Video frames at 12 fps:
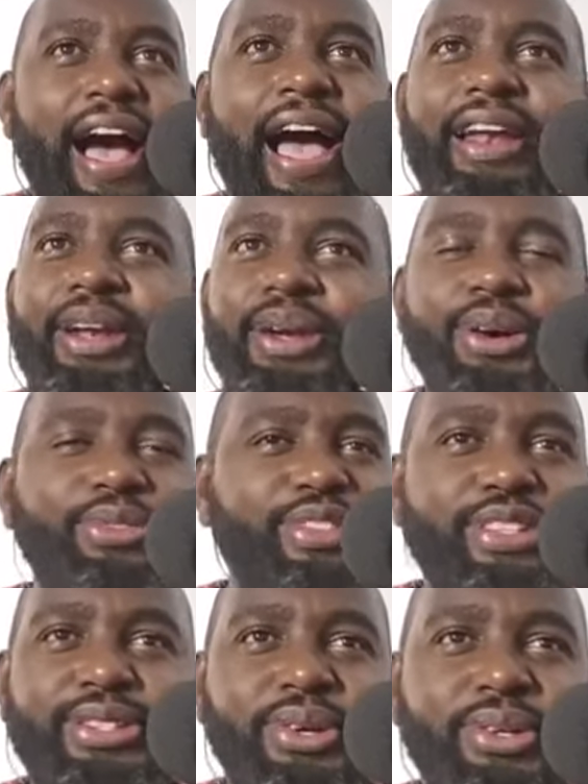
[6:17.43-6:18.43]
I
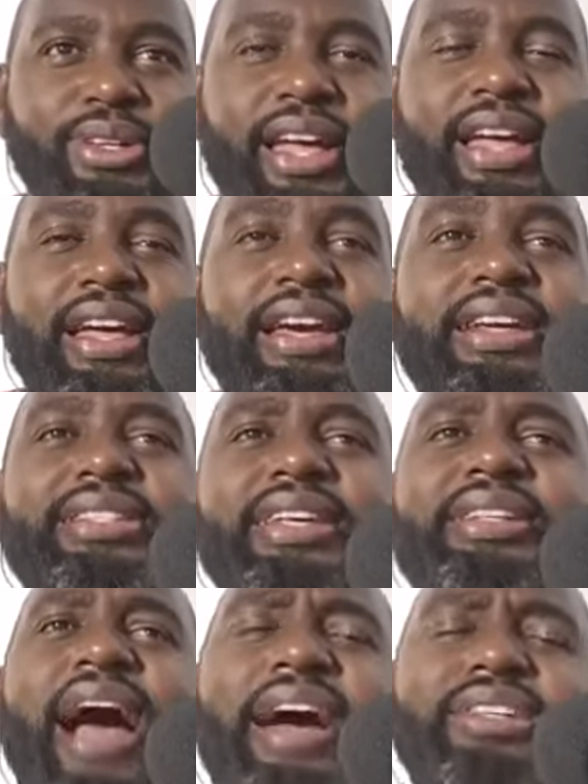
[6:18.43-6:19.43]
love this song. It
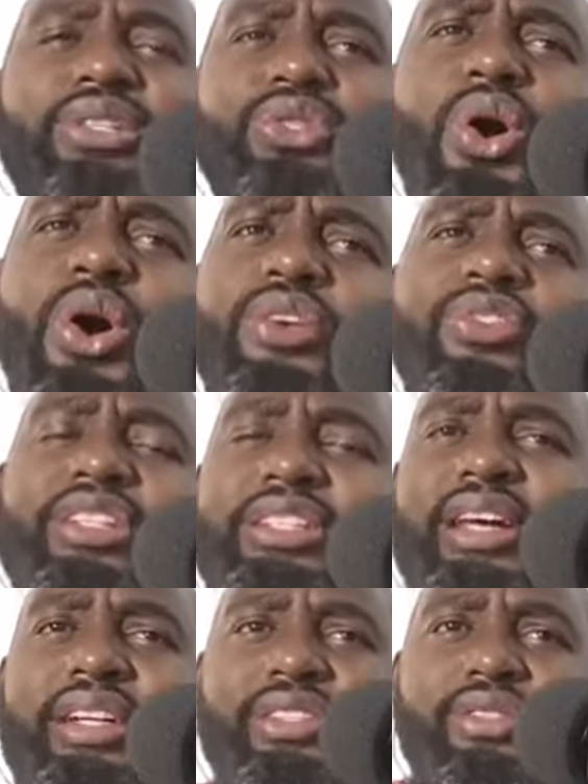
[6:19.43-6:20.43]
says, a Song of
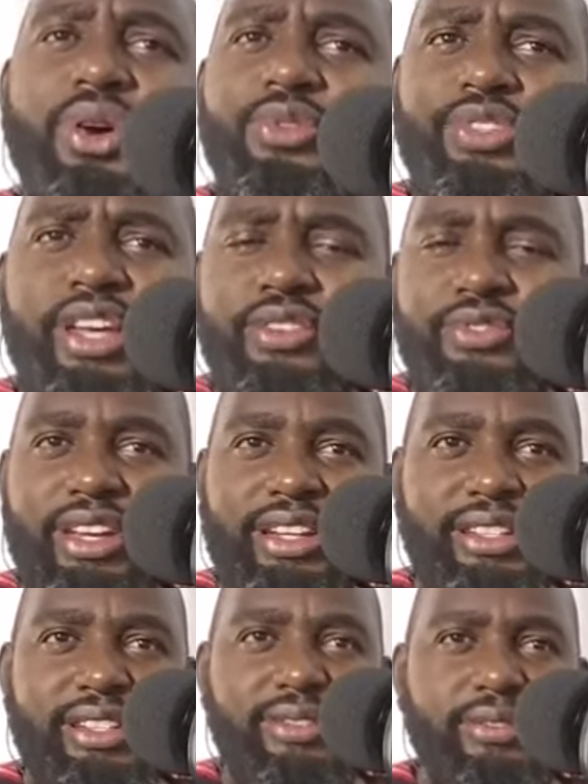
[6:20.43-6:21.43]
Ascents of
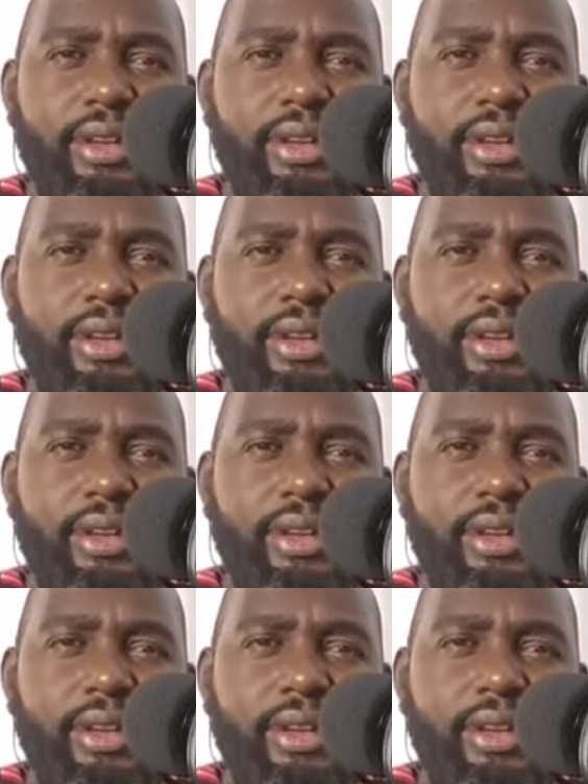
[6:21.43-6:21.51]
David.